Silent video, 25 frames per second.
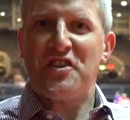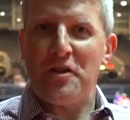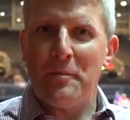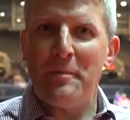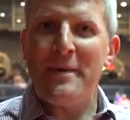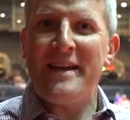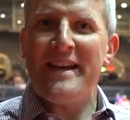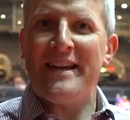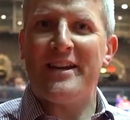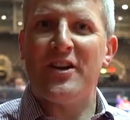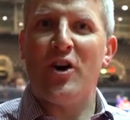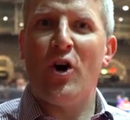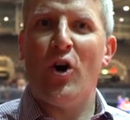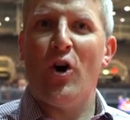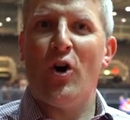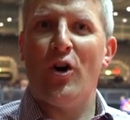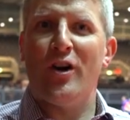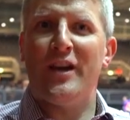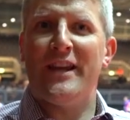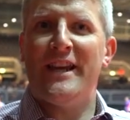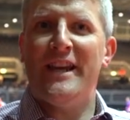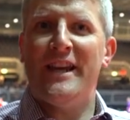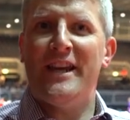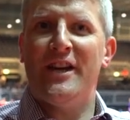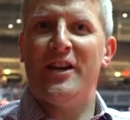is the main hall
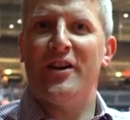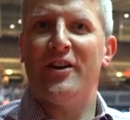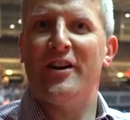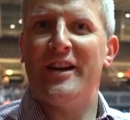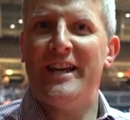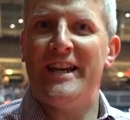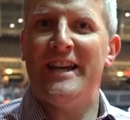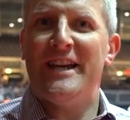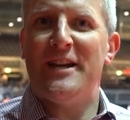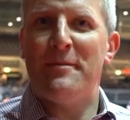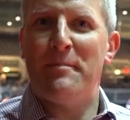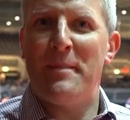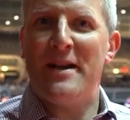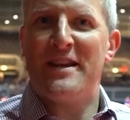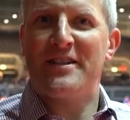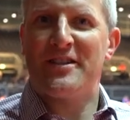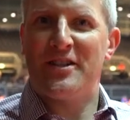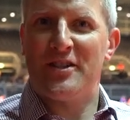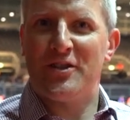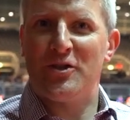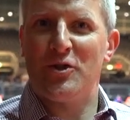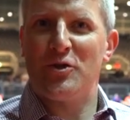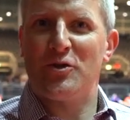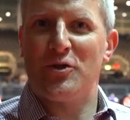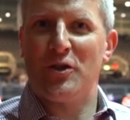here in Messe
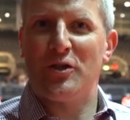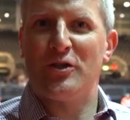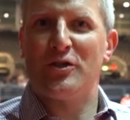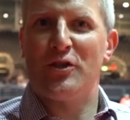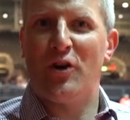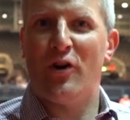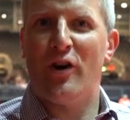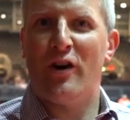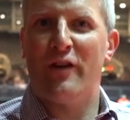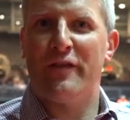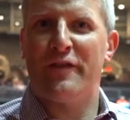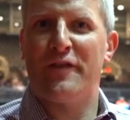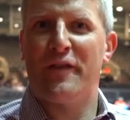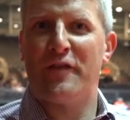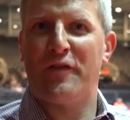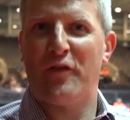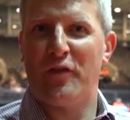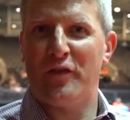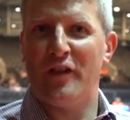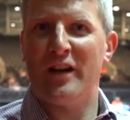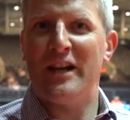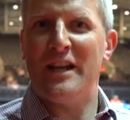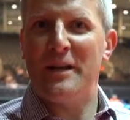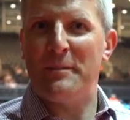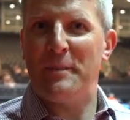Dusseldorf for
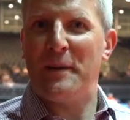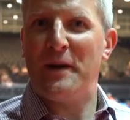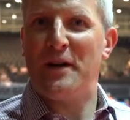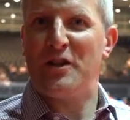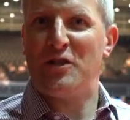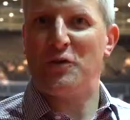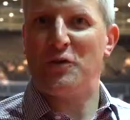the Liebherr